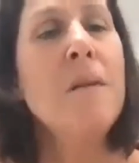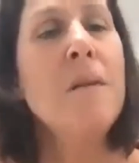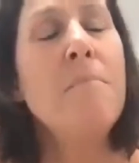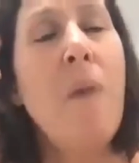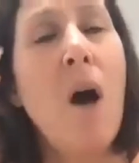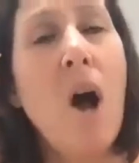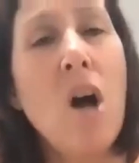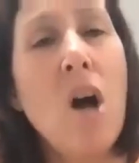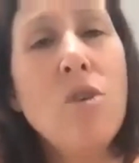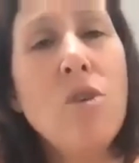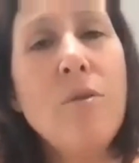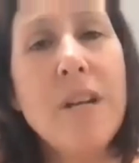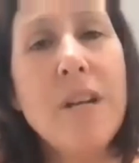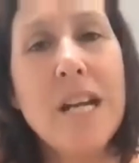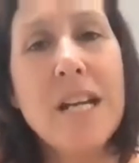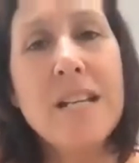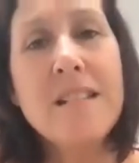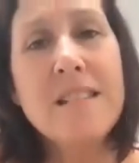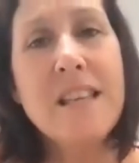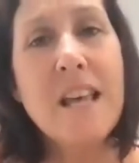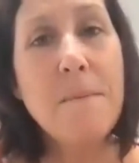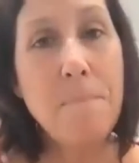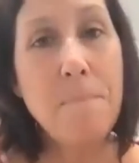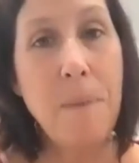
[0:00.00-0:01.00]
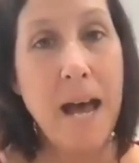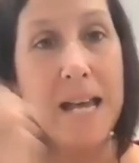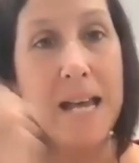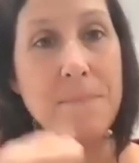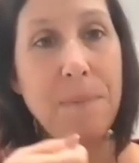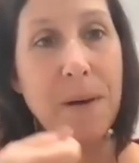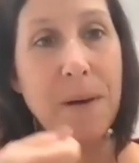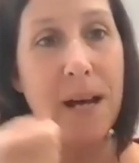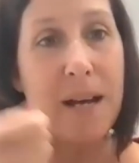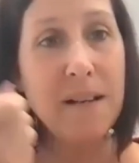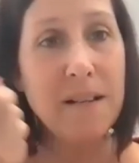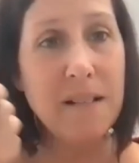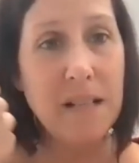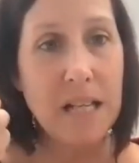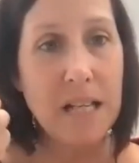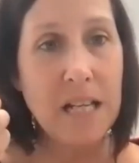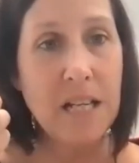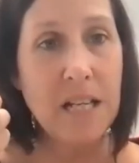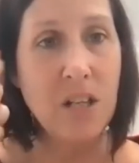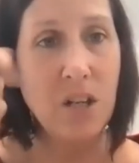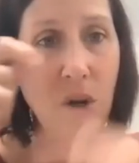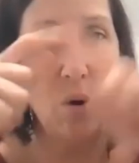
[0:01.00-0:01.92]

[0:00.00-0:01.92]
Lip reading: Margaret, is there paper in